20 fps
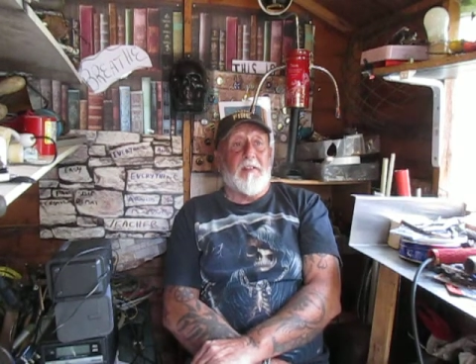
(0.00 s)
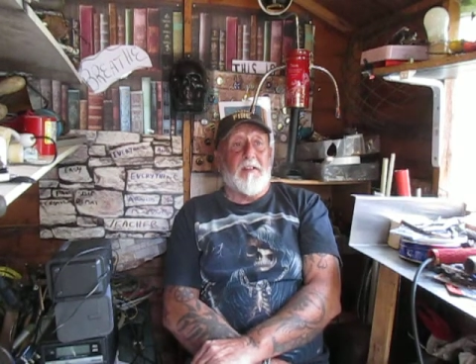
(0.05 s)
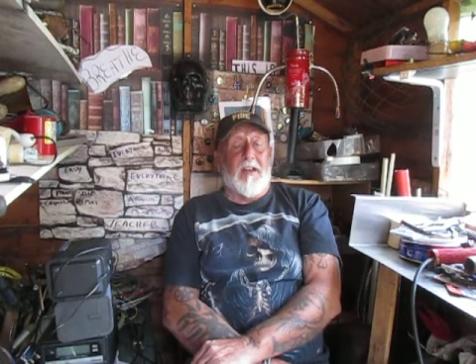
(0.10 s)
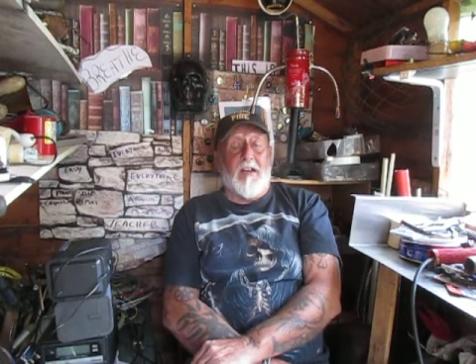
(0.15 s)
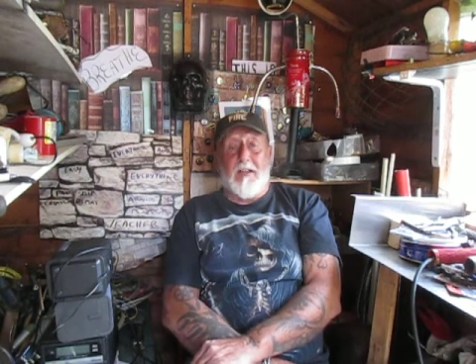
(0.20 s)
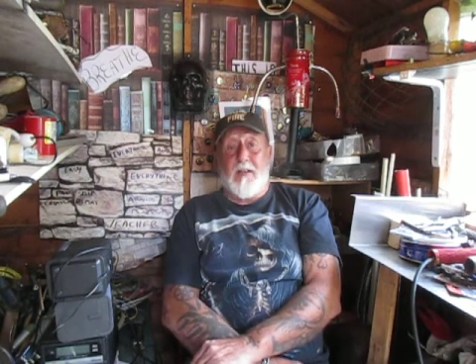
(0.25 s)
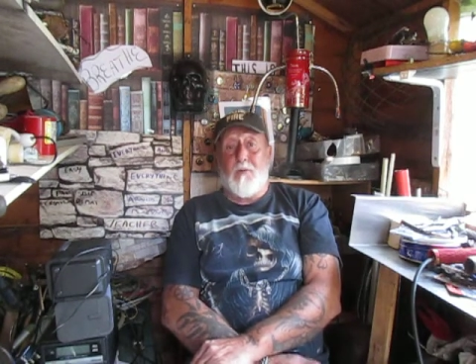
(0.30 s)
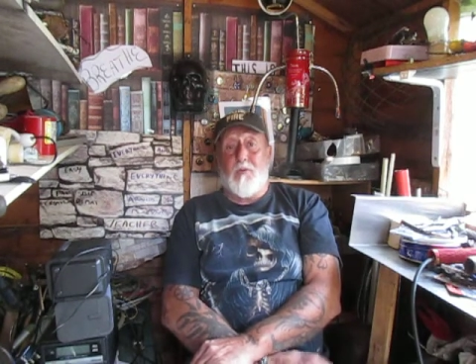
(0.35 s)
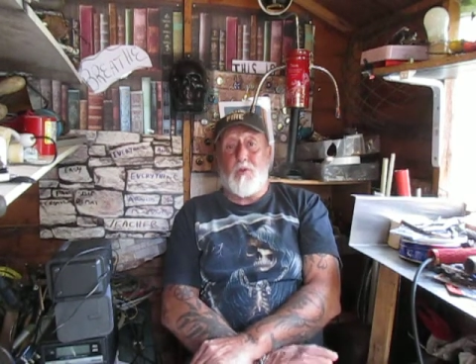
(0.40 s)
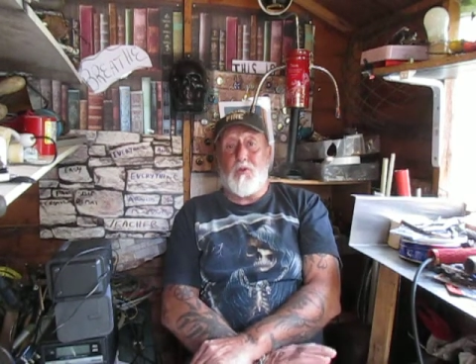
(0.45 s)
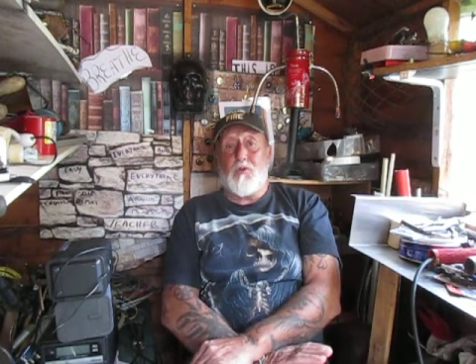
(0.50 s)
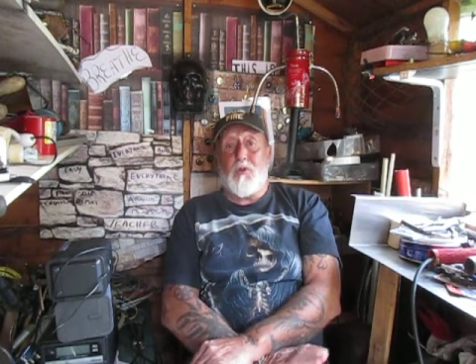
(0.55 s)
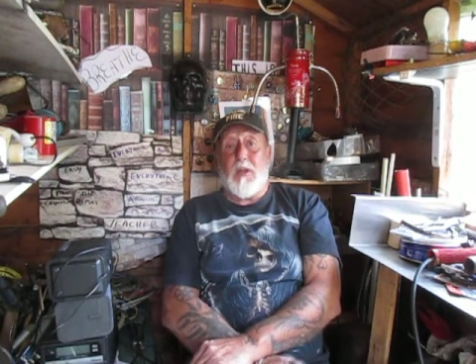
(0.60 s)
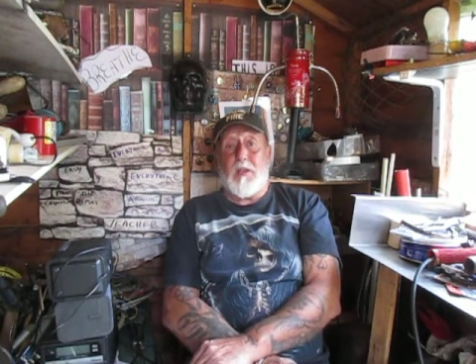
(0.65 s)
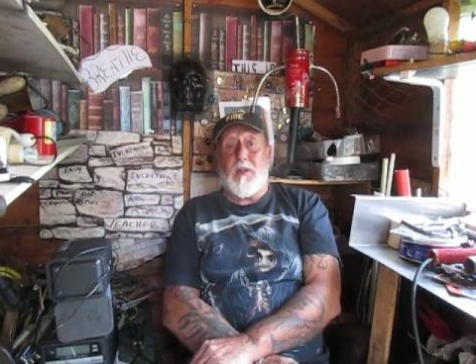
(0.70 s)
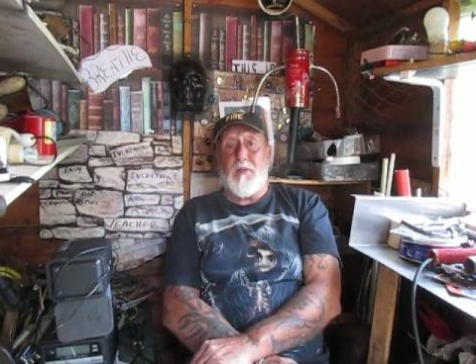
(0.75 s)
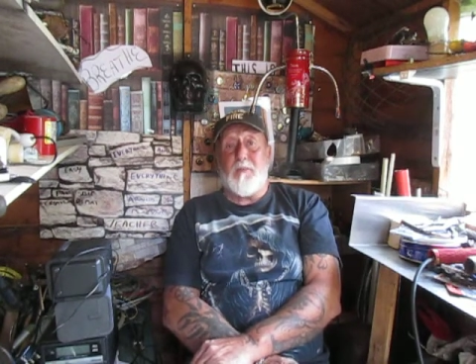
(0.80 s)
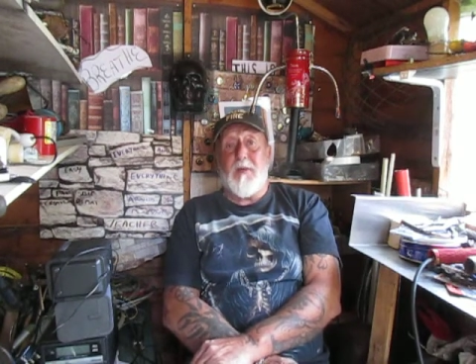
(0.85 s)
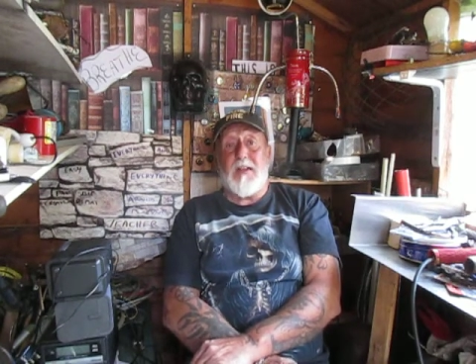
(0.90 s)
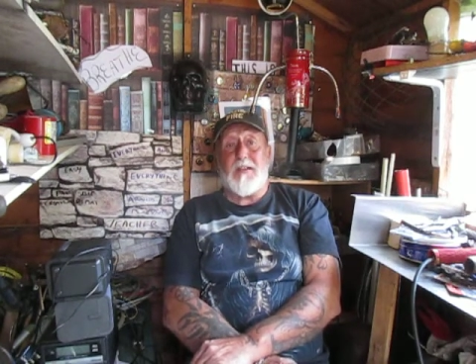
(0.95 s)
and I would
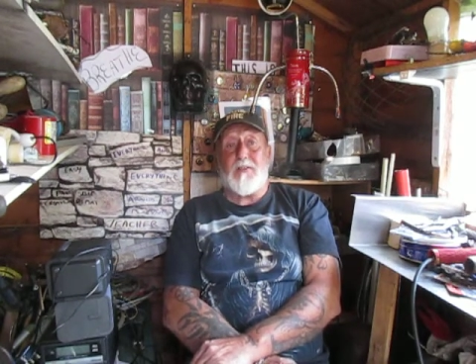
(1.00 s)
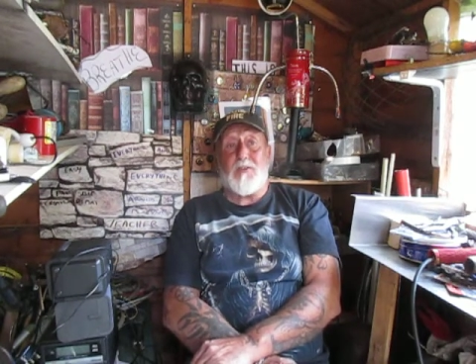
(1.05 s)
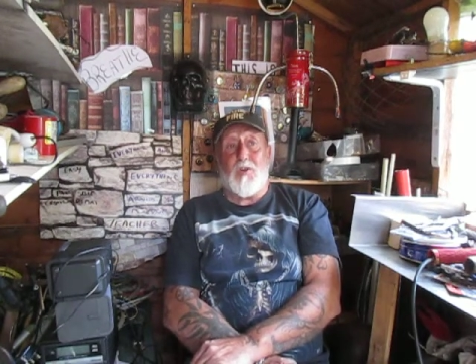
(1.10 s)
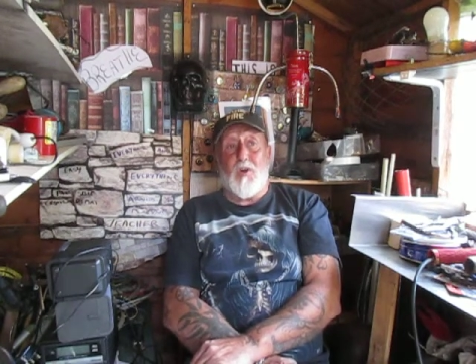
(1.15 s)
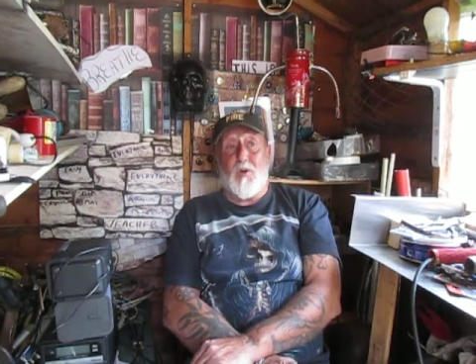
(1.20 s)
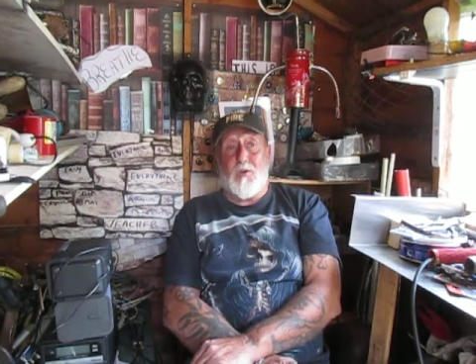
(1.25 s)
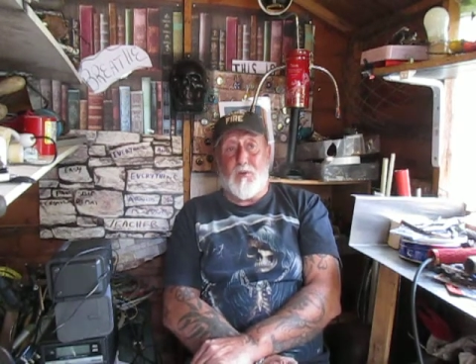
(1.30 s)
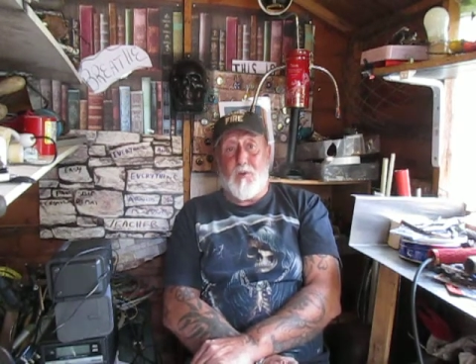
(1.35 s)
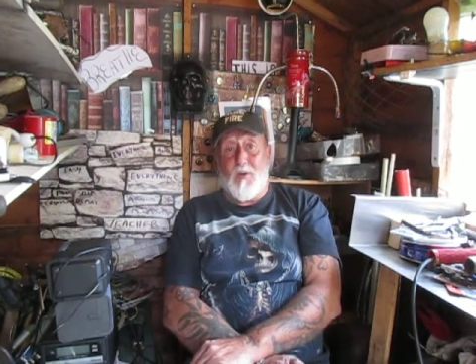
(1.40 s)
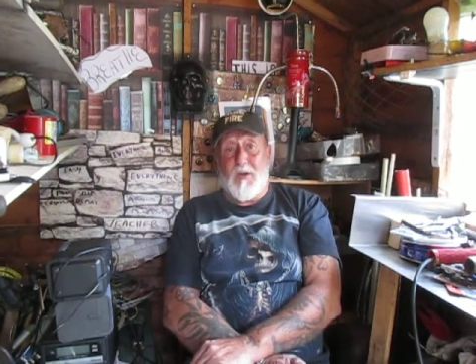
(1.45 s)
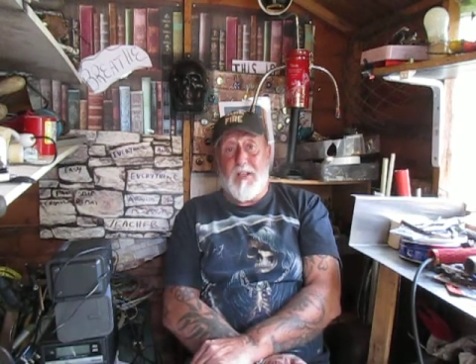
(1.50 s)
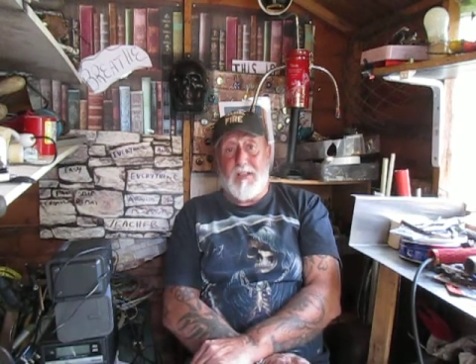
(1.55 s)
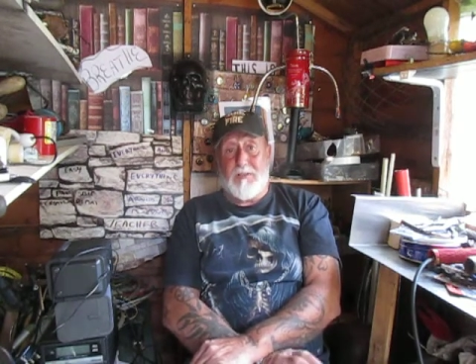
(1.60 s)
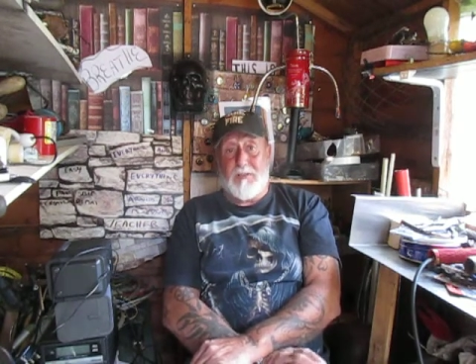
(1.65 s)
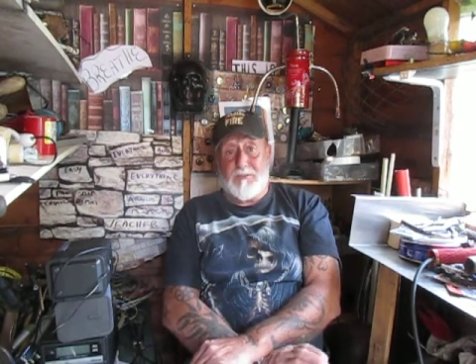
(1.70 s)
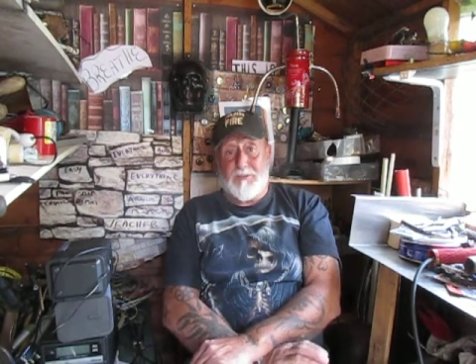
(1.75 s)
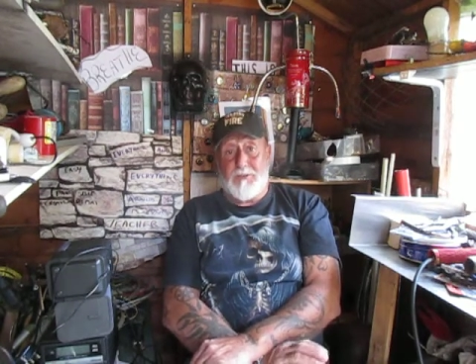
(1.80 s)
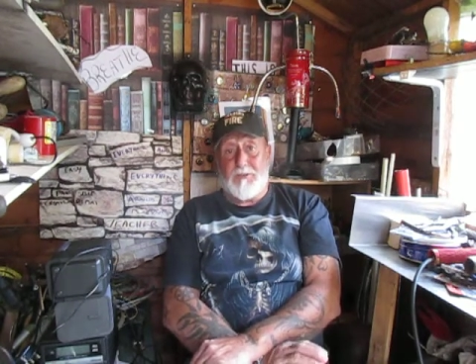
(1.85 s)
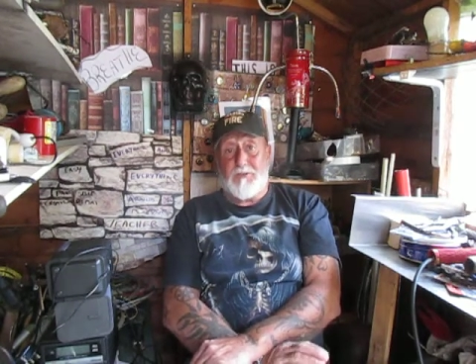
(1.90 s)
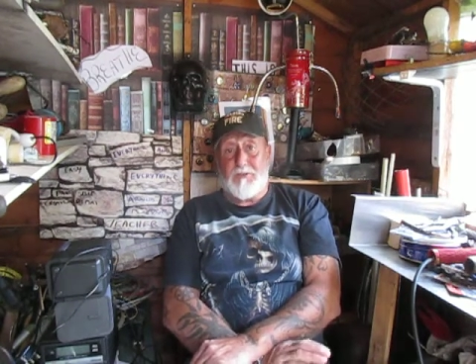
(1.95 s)
recommend North
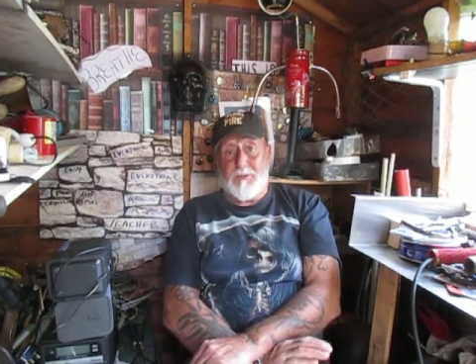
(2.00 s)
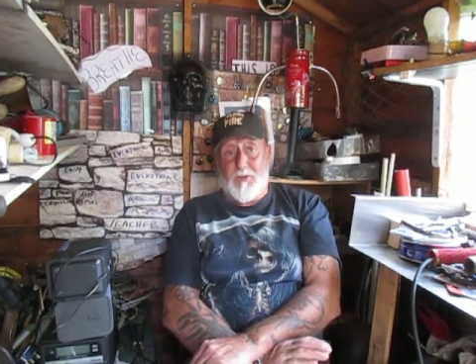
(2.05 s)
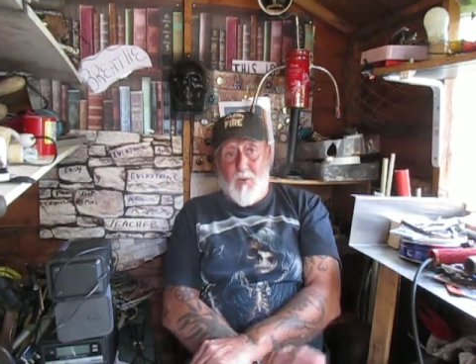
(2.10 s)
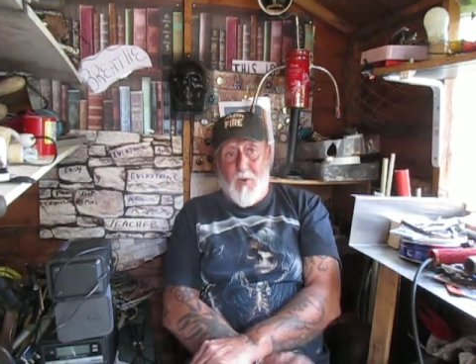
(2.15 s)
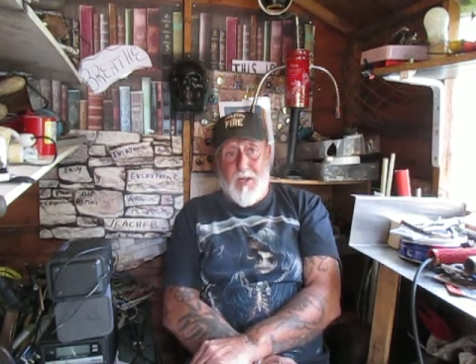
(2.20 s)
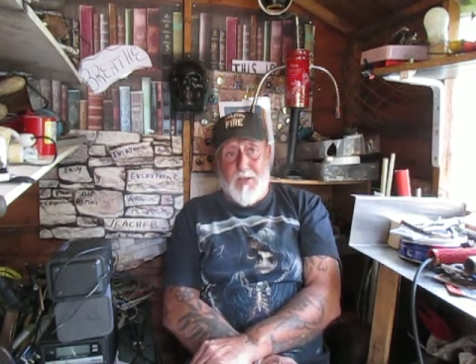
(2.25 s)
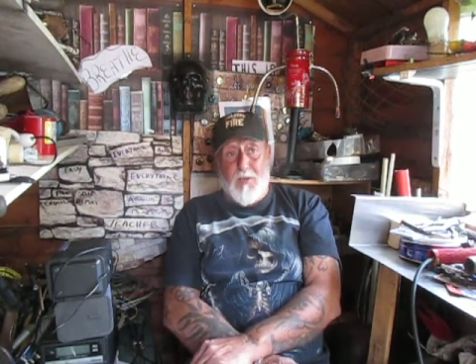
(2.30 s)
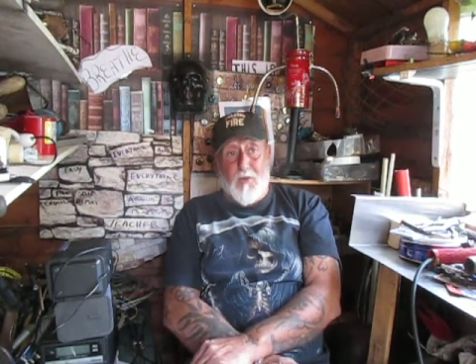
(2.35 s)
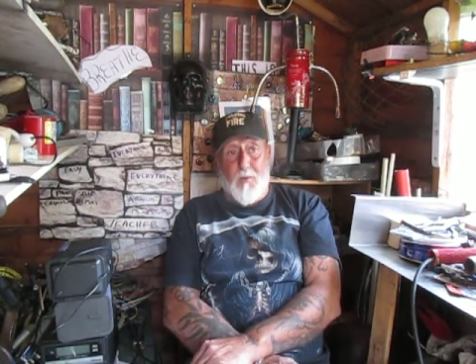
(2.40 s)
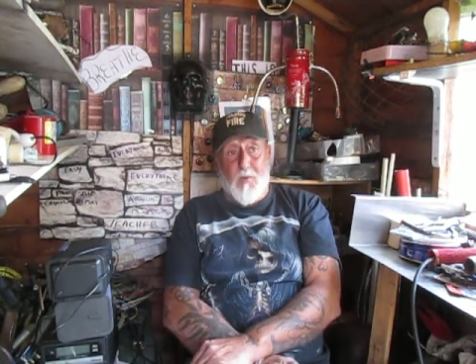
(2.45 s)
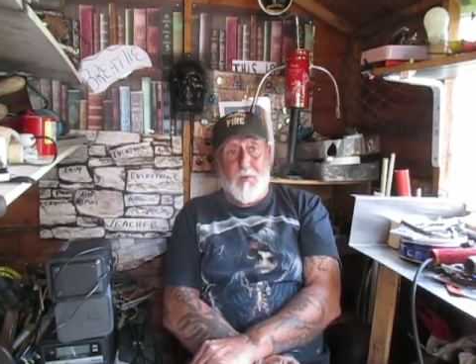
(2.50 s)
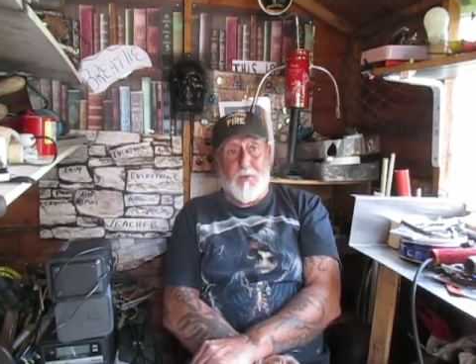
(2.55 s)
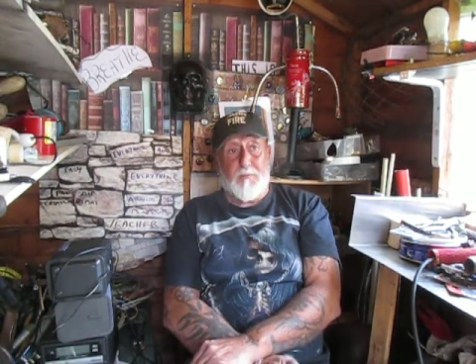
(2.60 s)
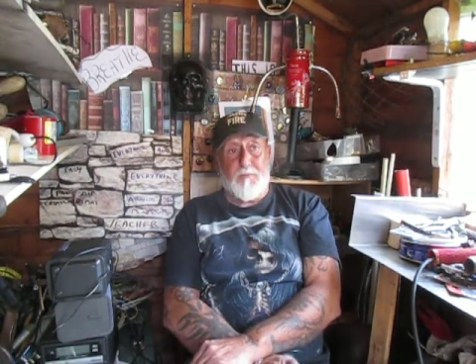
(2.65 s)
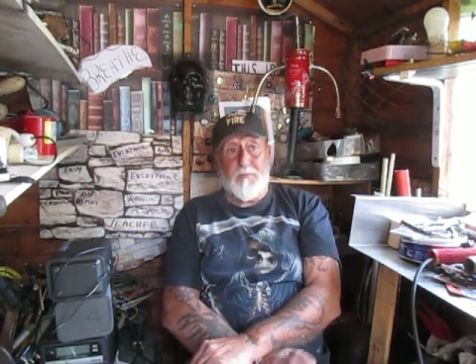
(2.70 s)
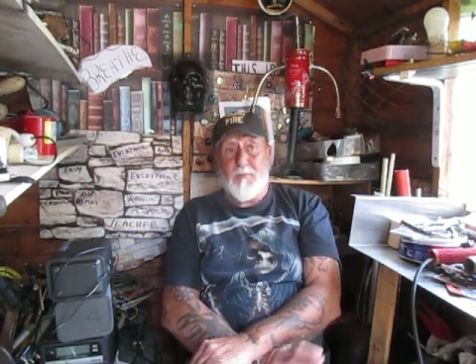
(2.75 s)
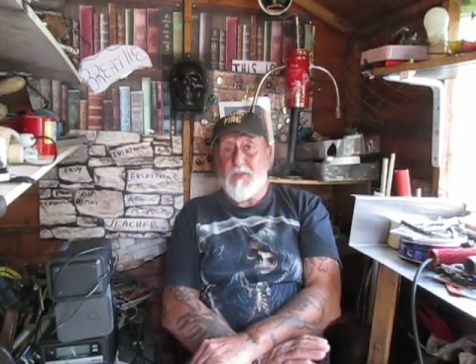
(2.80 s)
Wales to anyone.